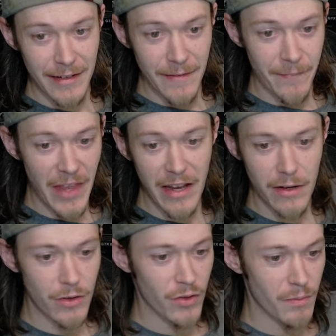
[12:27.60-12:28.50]
I
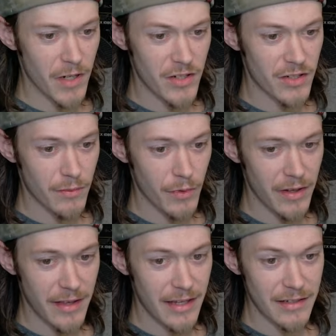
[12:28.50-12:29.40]
didn't do much
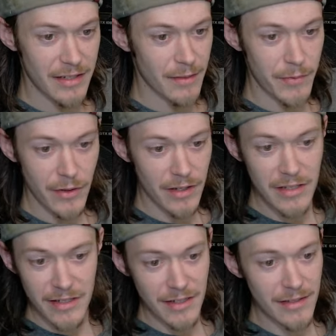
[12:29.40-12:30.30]
with that CPU. I
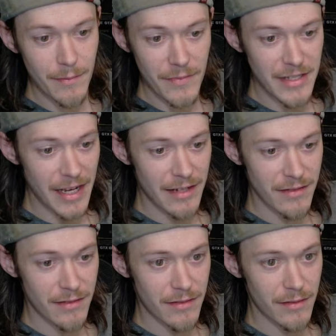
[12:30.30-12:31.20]
just did some
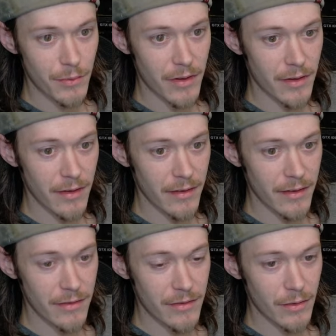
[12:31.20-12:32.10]
tests with it and
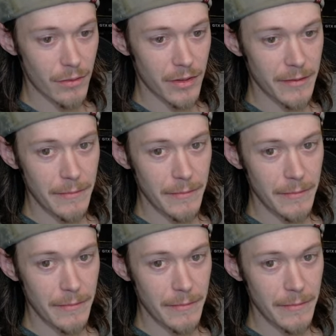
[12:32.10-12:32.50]
then sold it.